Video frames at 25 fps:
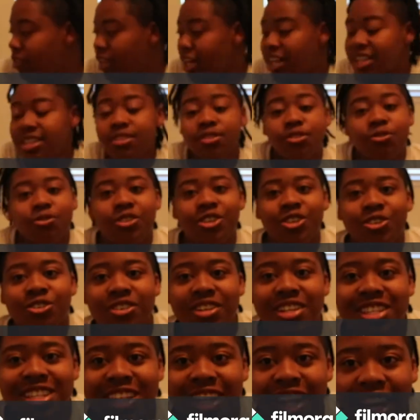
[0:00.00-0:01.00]
That's what we're
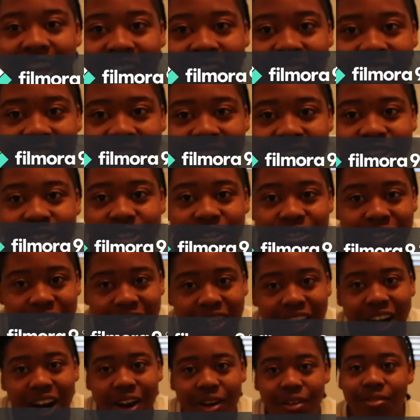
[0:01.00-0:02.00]
doing today and that's
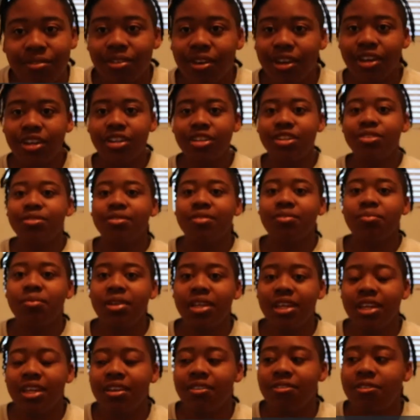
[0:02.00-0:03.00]
what I'm gonna
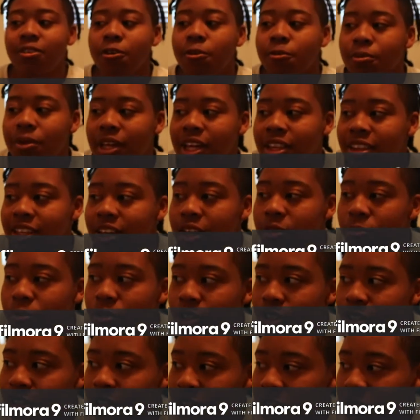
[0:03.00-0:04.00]
be filming. I think I'm
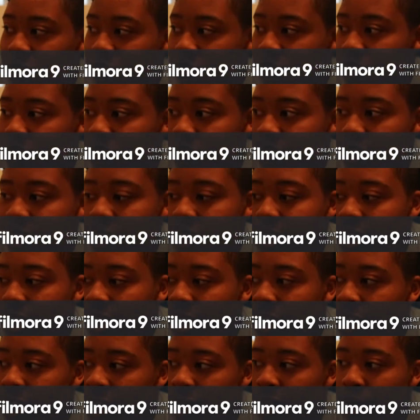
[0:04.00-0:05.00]
only gonna film like
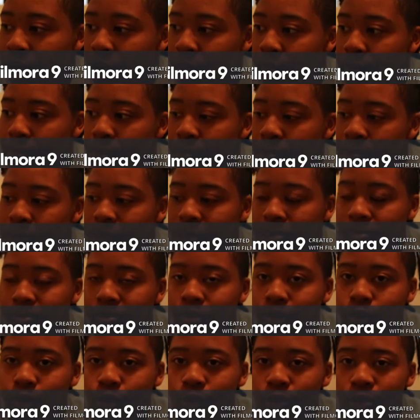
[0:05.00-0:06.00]
me
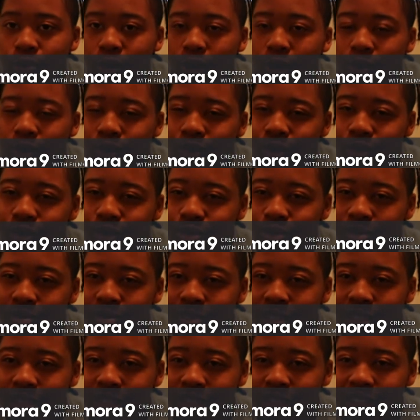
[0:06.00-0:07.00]
doing my
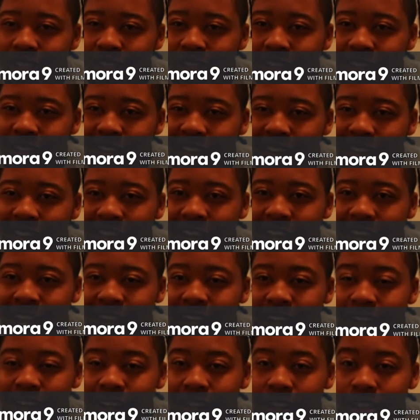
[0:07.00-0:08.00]
room
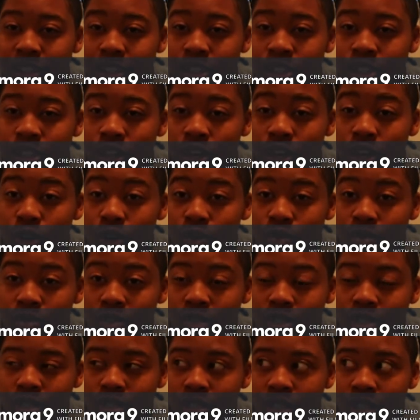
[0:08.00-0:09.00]
and the
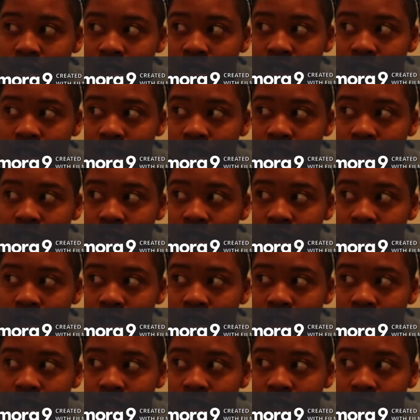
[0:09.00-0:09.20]
totes